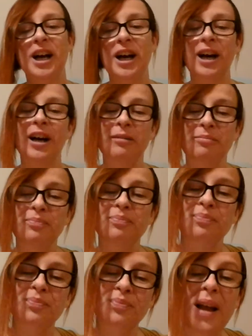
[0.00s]

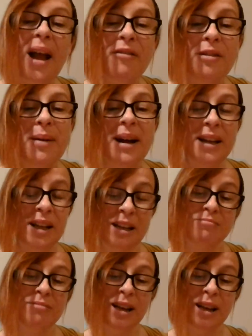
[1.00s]
everybody,